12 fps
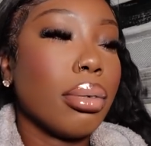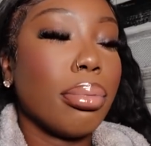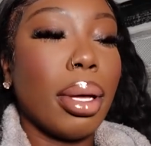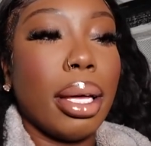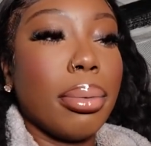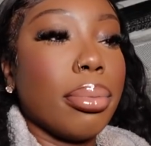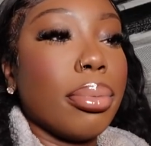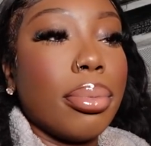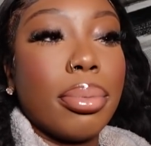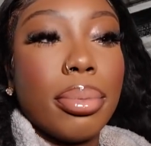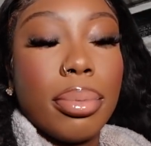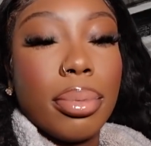babe,
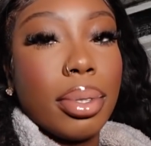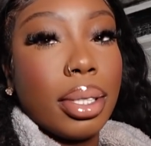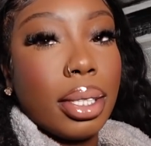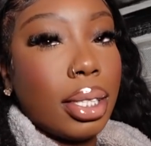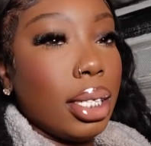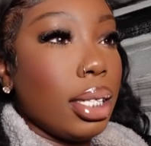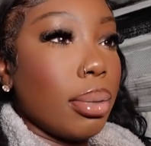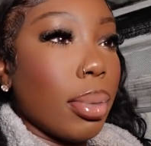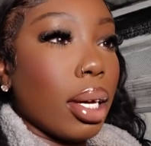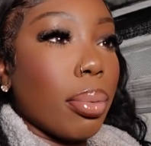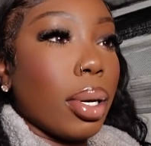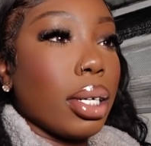these
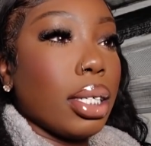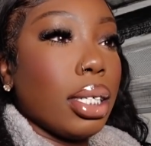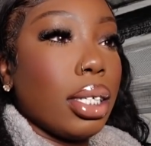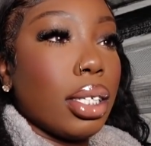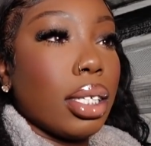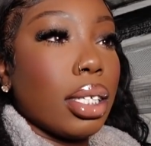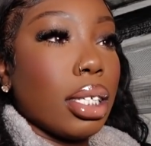makeup artists,